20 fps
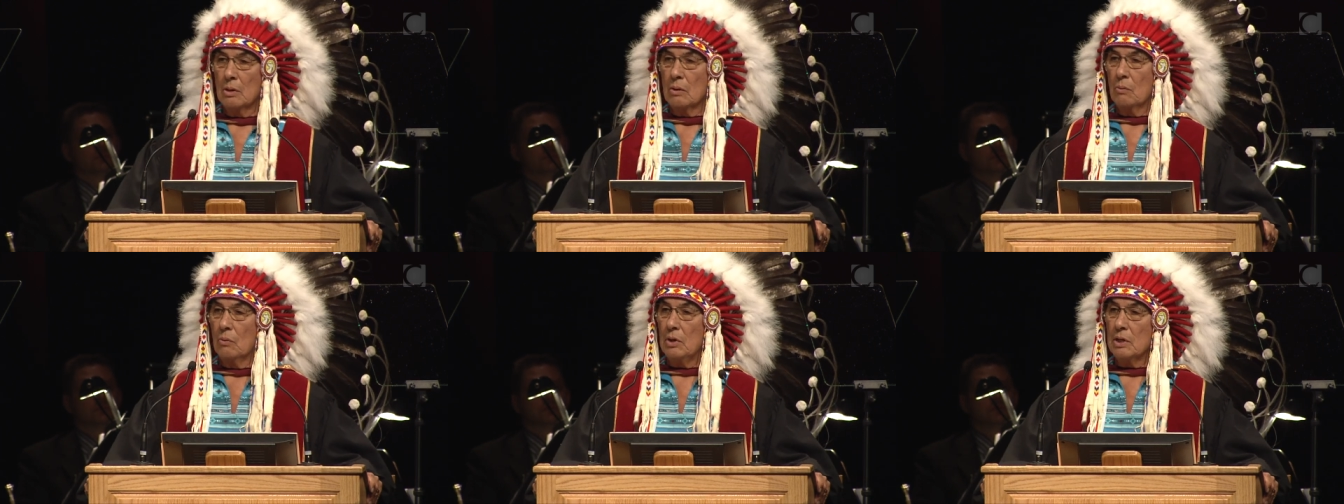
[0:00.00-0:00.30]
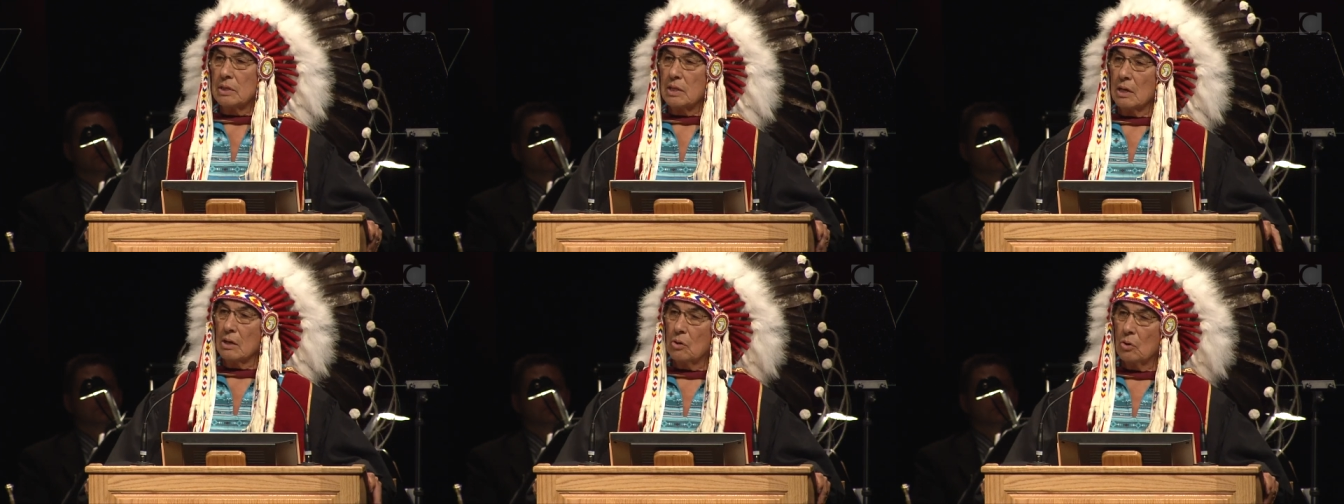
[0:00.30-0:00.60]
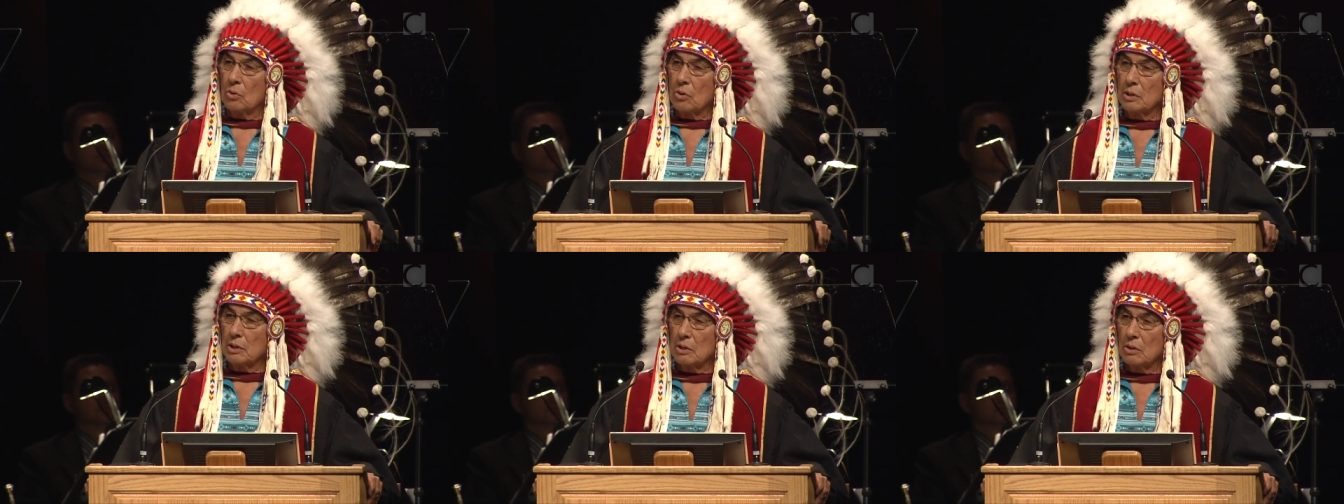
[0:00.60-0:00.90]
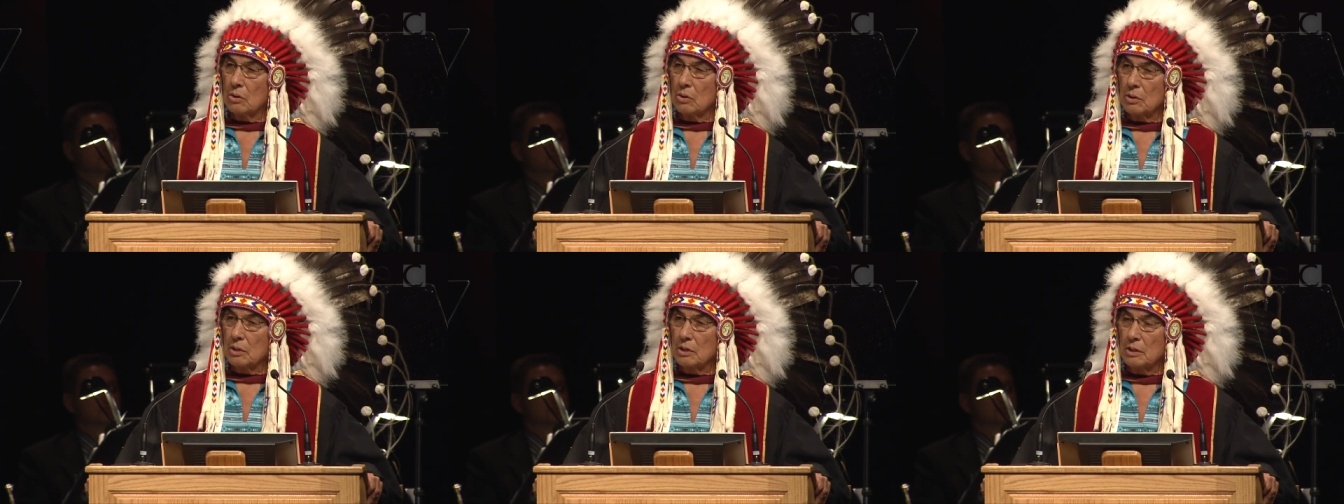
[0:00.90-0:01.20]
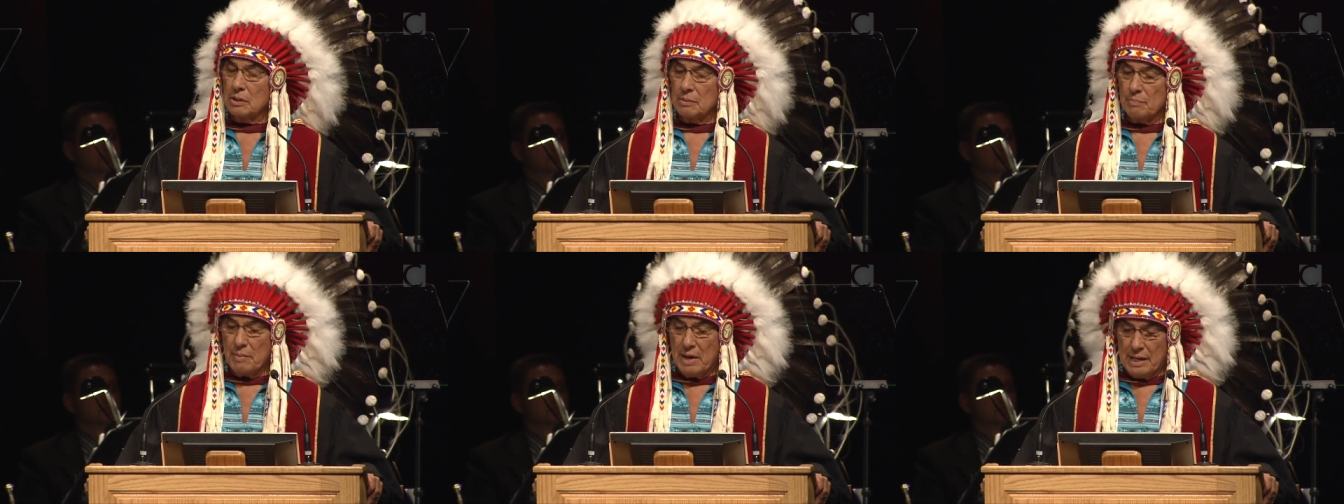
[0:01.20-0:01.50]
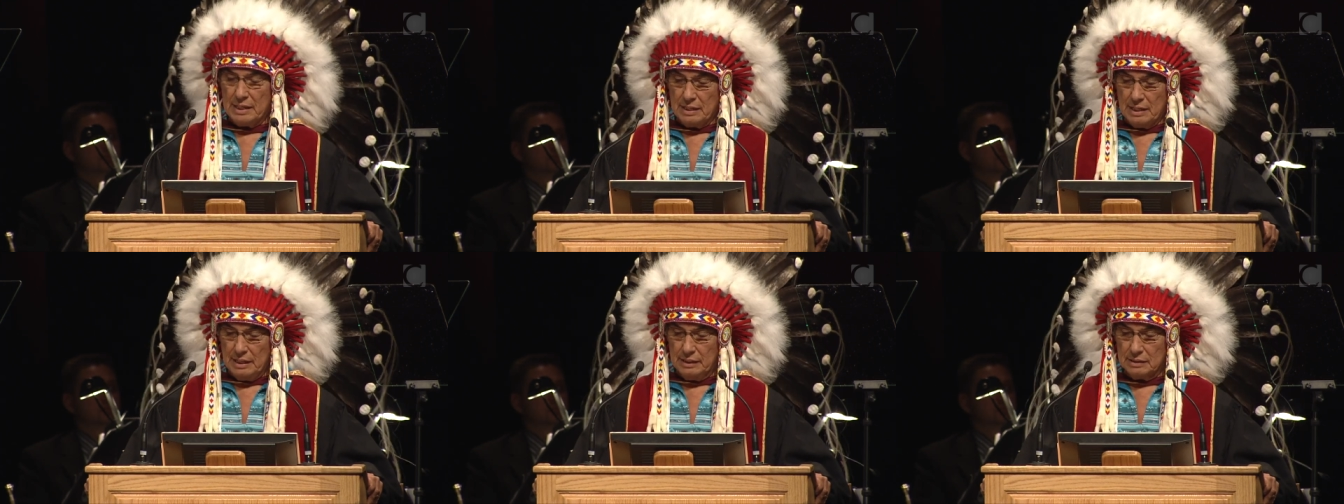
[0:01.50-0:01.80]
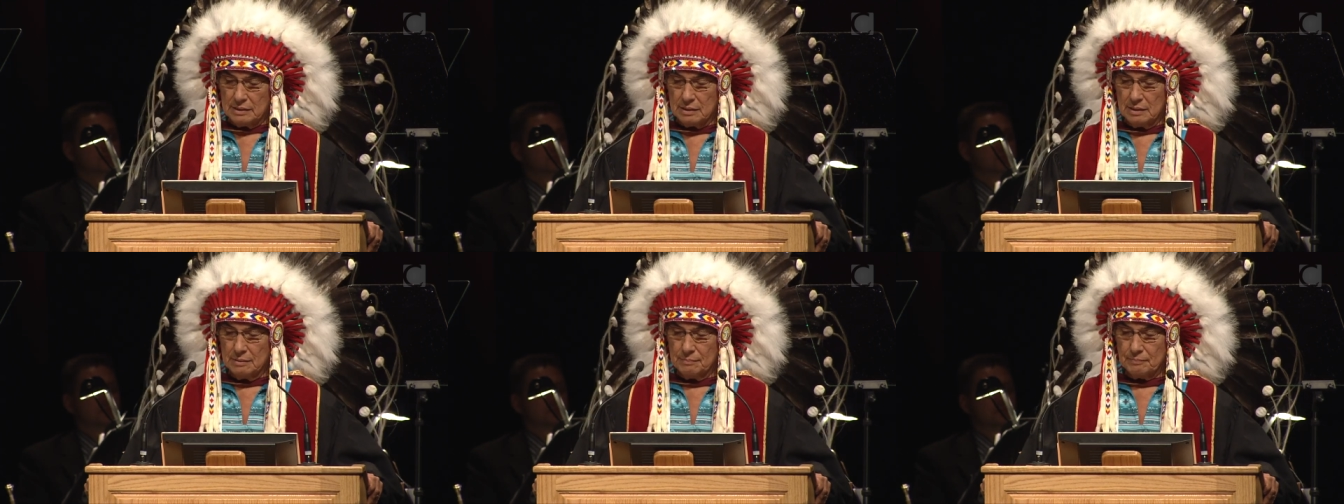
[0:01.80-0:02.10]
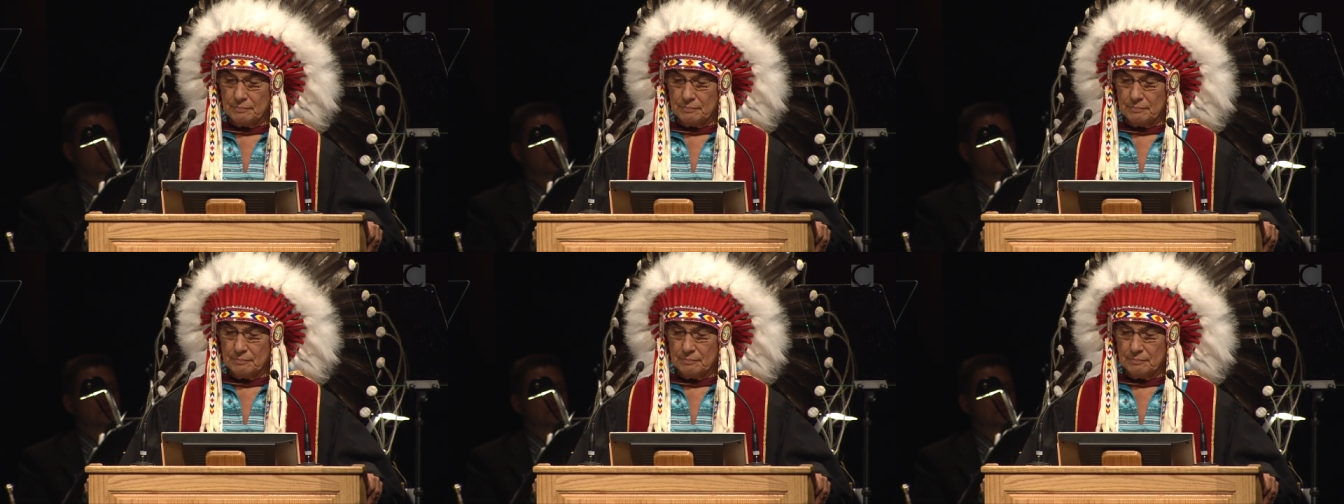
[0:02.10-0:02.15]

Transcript: With a court-ordered mandate,